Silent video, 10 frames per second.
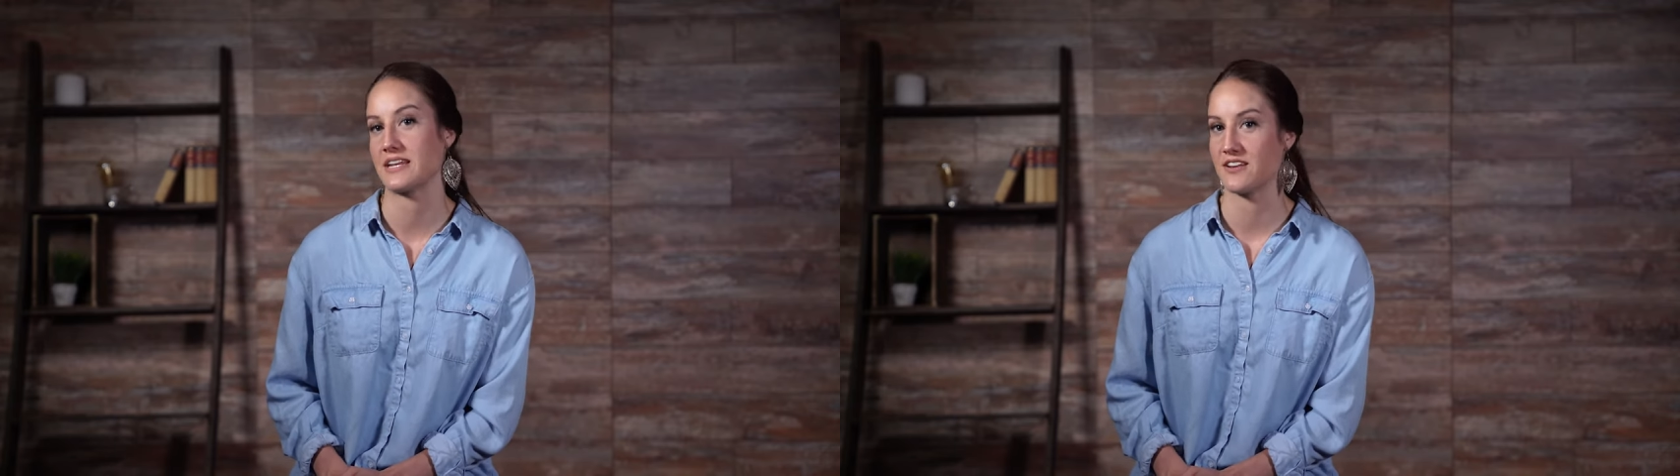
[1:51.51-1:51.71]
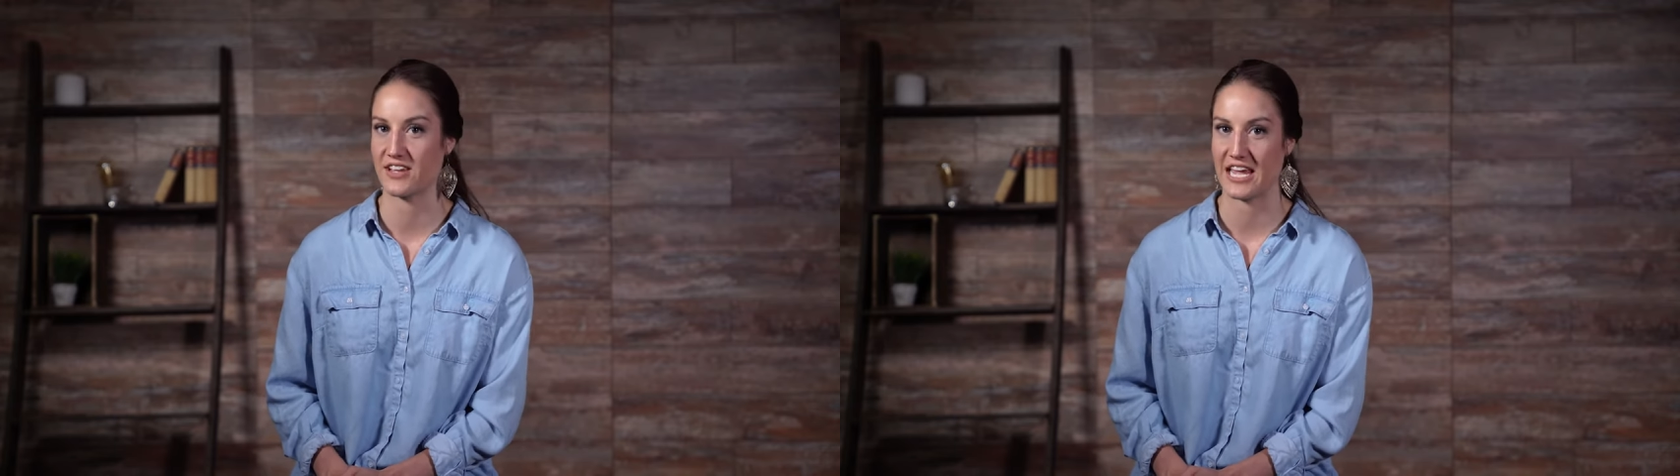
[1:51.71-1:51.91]

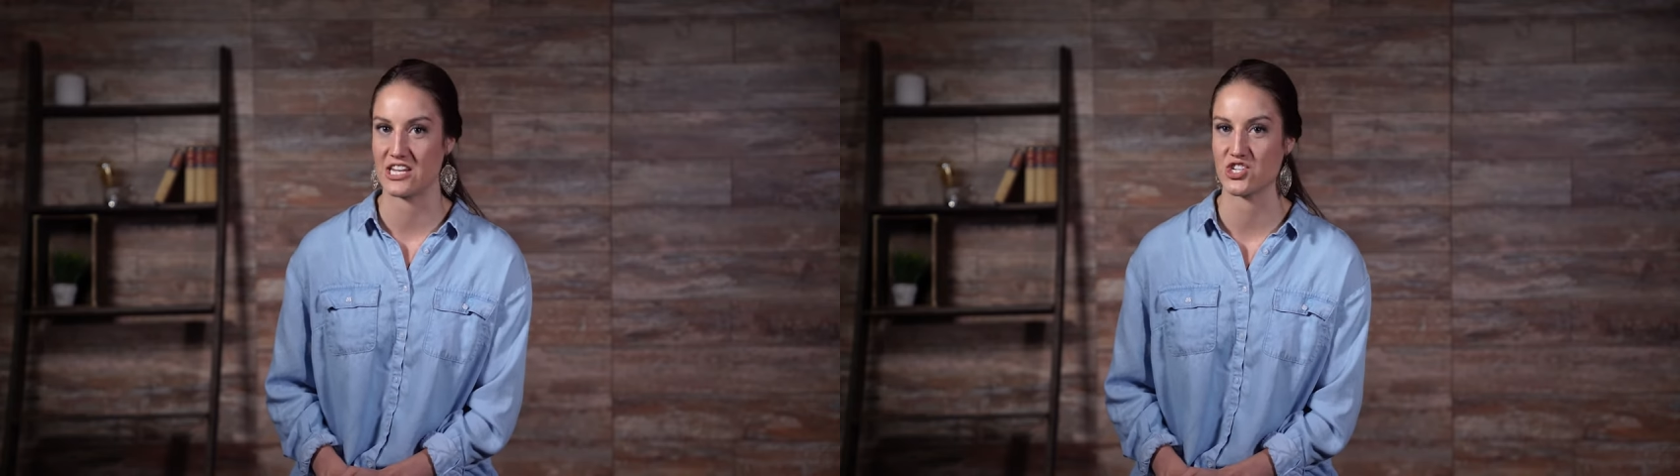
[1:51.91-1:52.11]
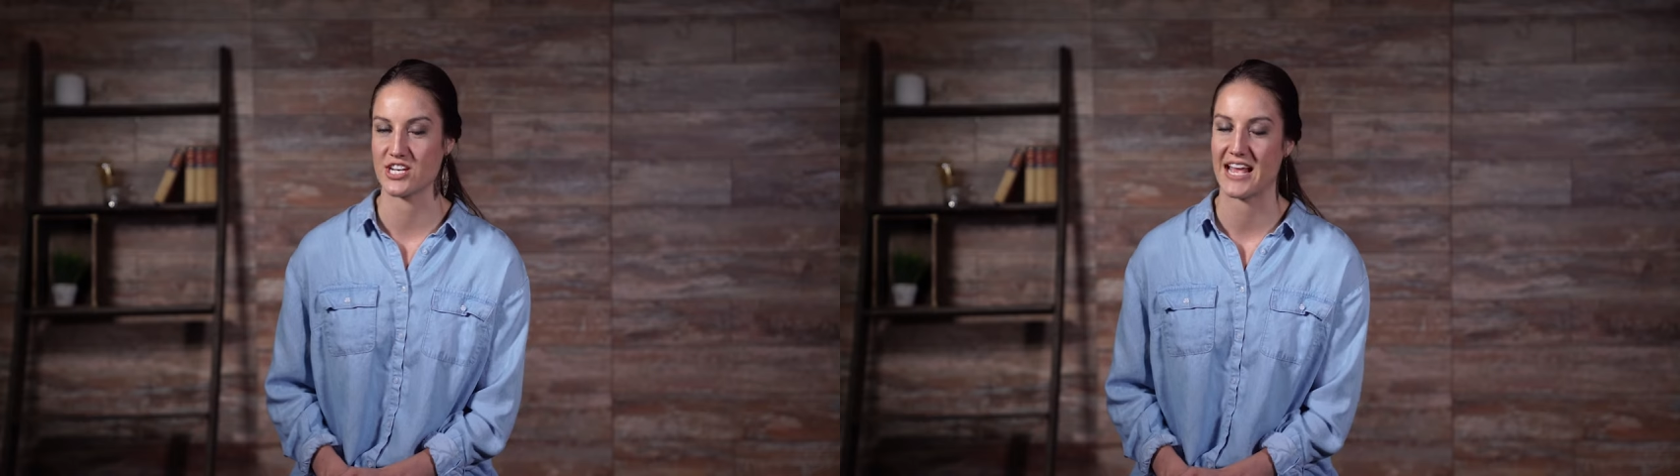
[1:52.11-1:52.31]

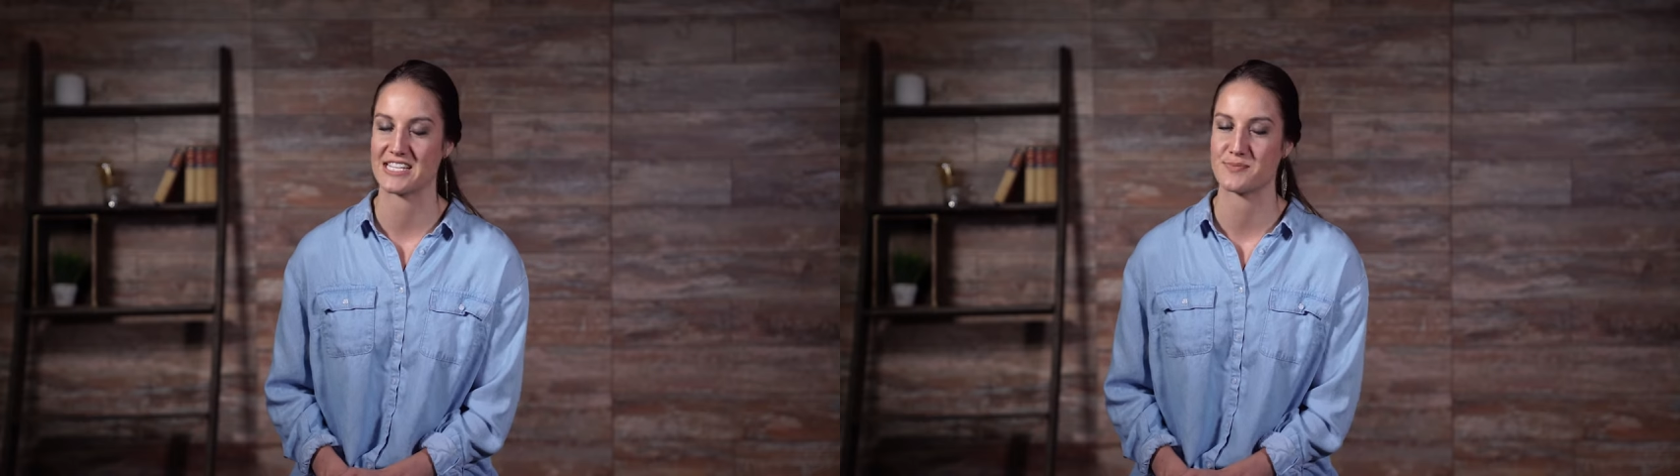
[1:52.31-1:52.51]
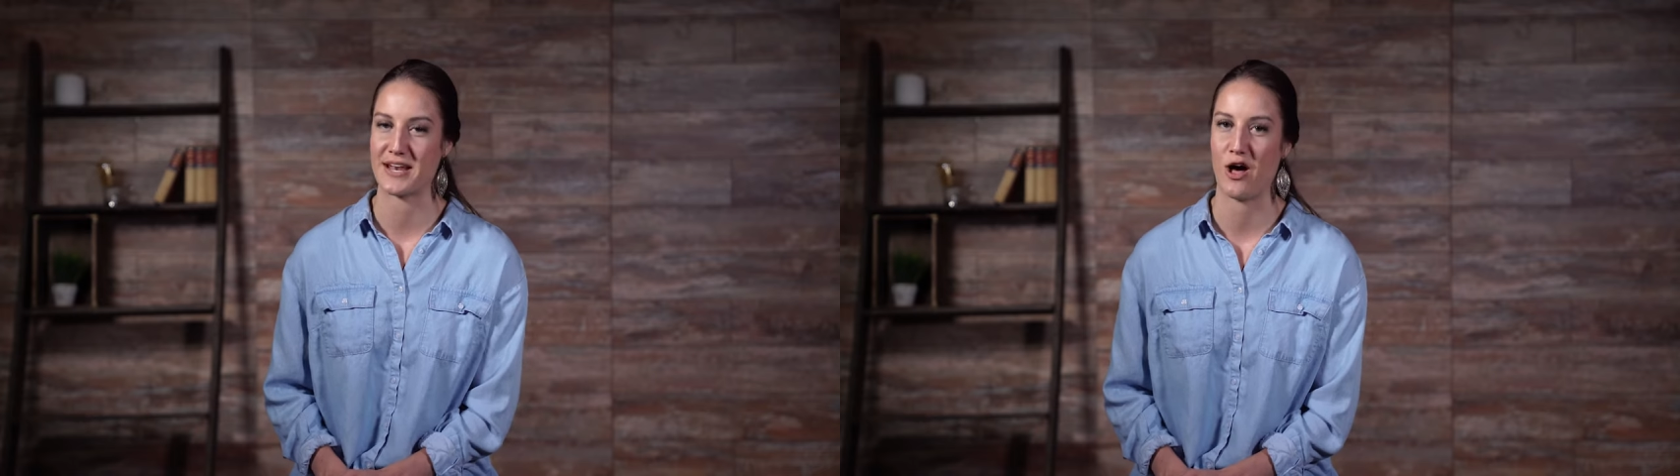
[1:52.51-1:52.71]
identification
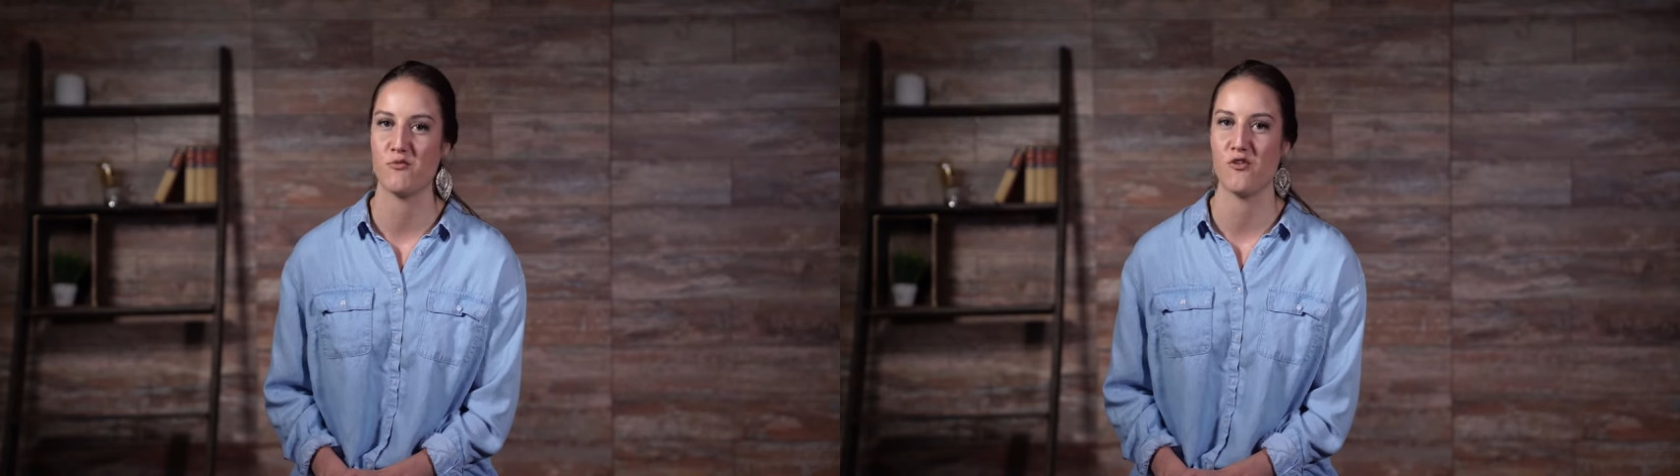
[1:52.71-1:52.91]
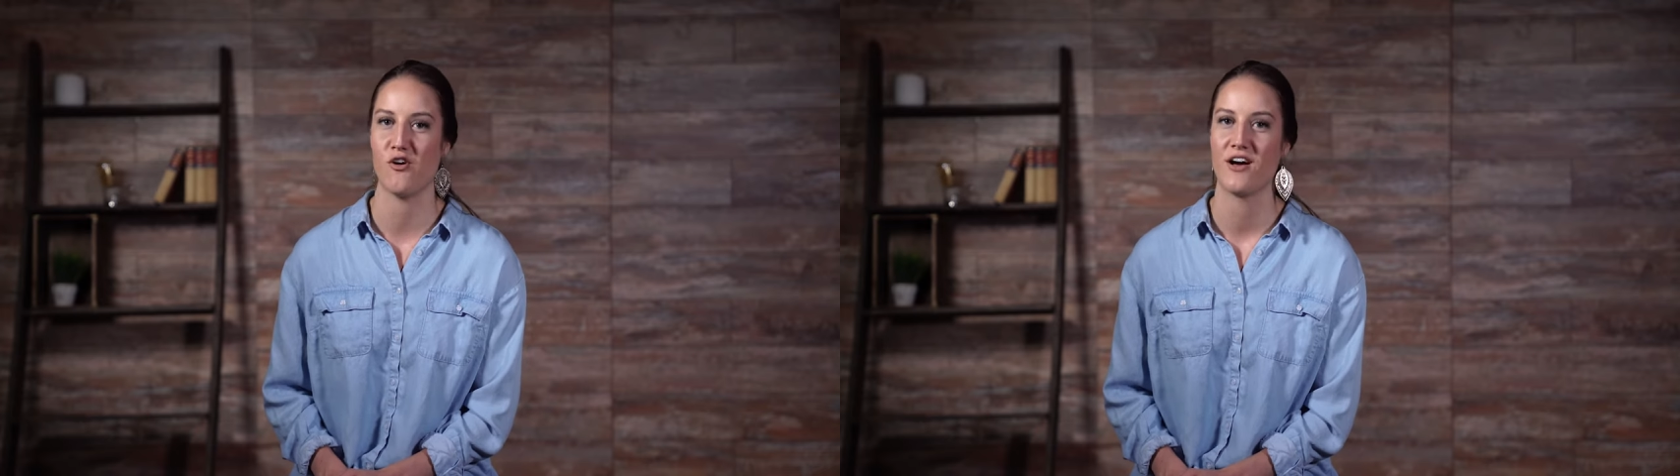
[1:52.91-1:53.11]
has been
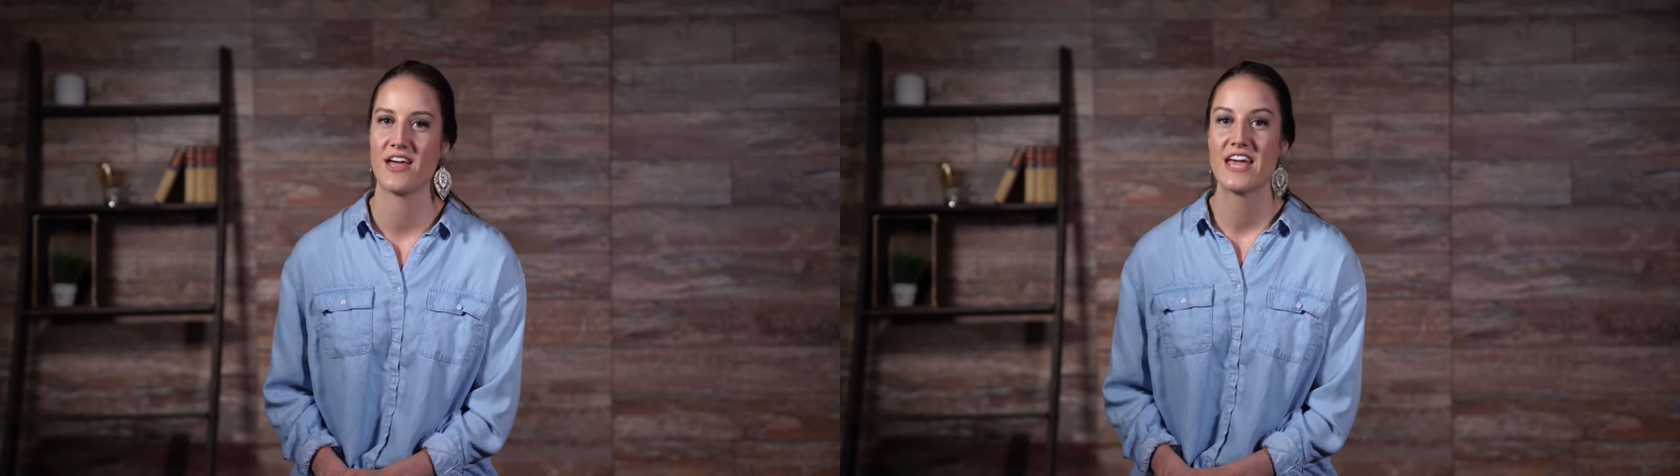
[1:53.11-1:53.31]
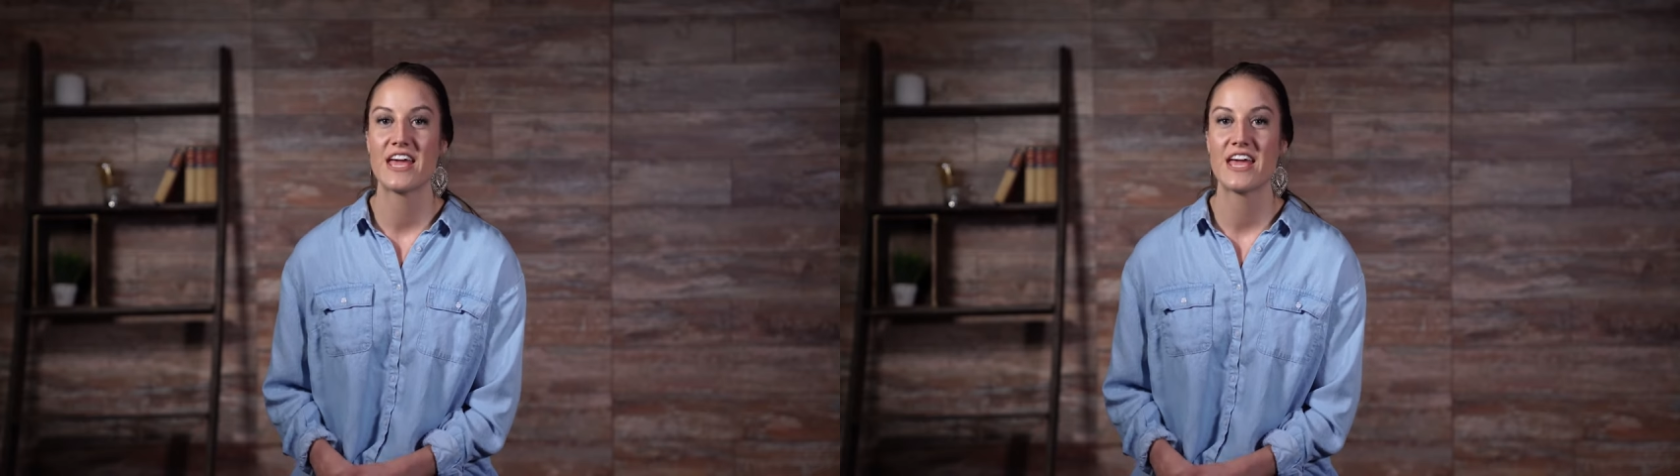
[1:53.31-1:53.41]
helpful.